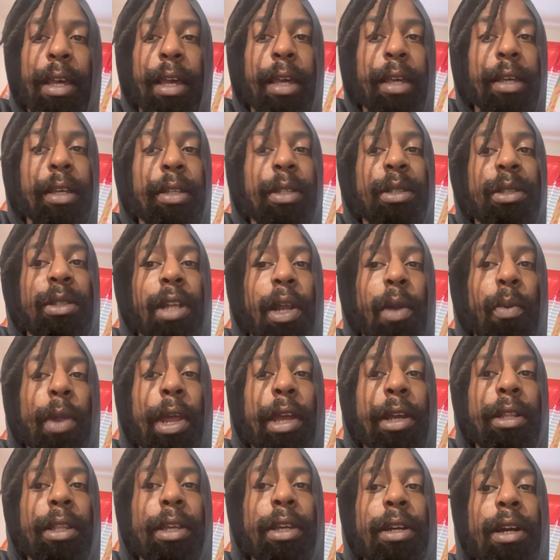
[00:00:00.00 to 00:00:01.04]
is
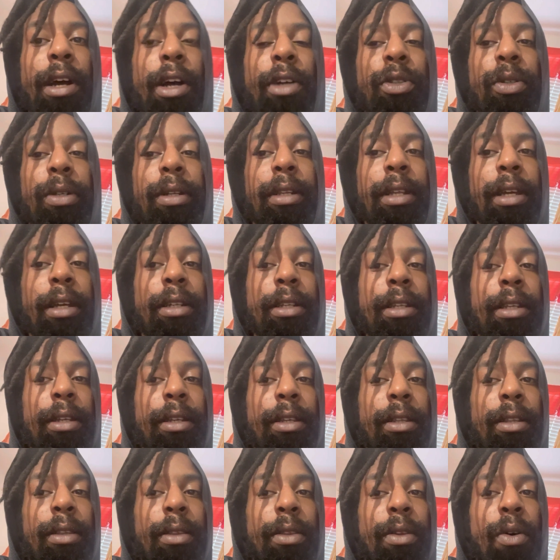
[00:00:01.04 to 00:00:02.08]
directly
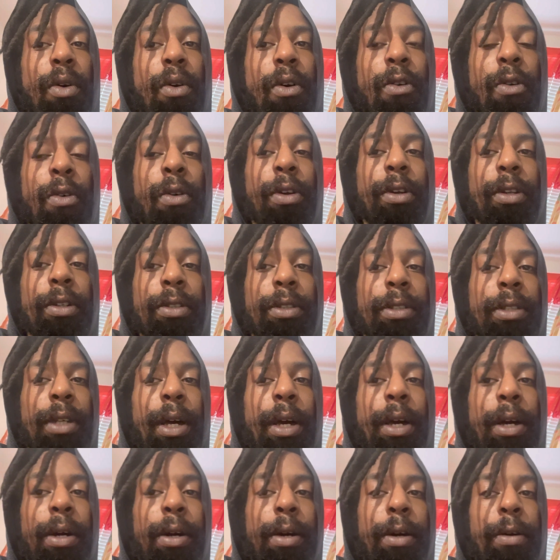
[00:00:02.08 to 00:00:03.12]
contradicting the orders
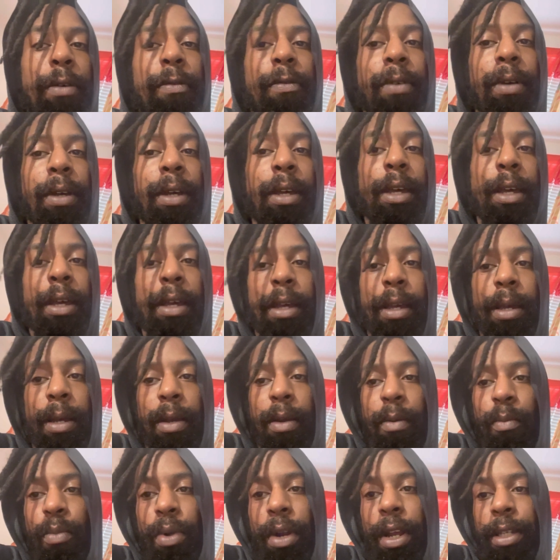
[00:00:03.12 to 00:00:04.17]
of
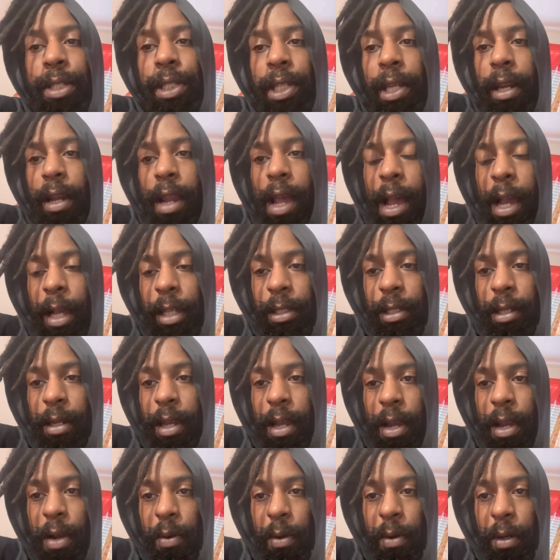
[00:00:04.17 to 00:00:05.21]
President
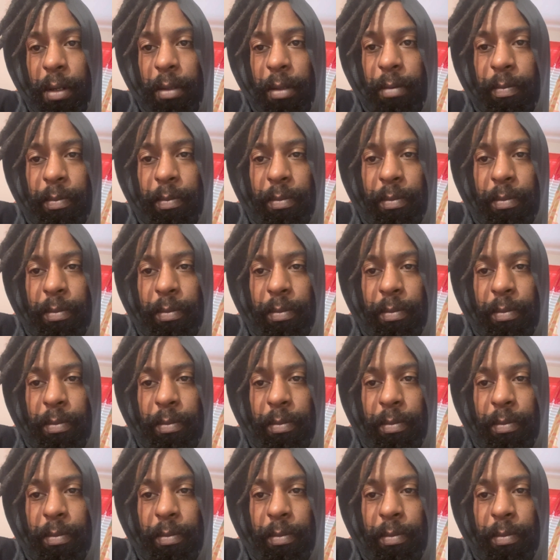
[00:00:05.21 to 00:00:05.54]
Eisenhower.